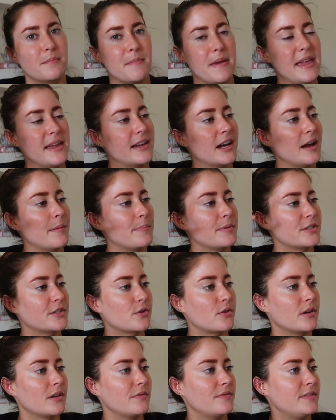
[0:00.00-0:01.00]
makeup
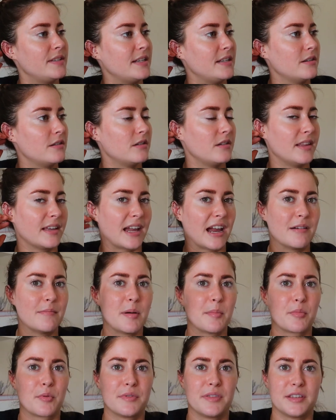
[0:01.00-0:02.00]
sort of deal. Like I
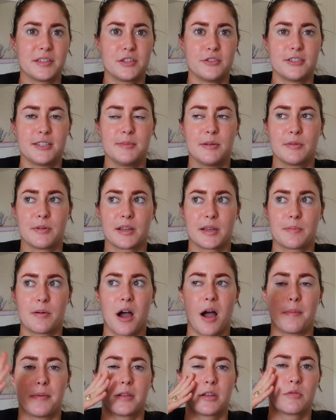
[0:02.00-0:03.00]
remember when this used to be really
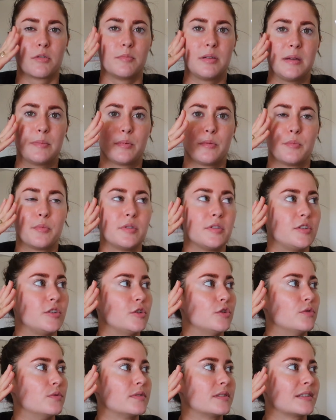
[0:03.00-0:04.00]
popular, when people would
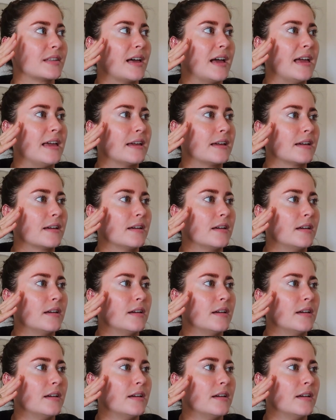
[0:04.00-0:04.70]
use like,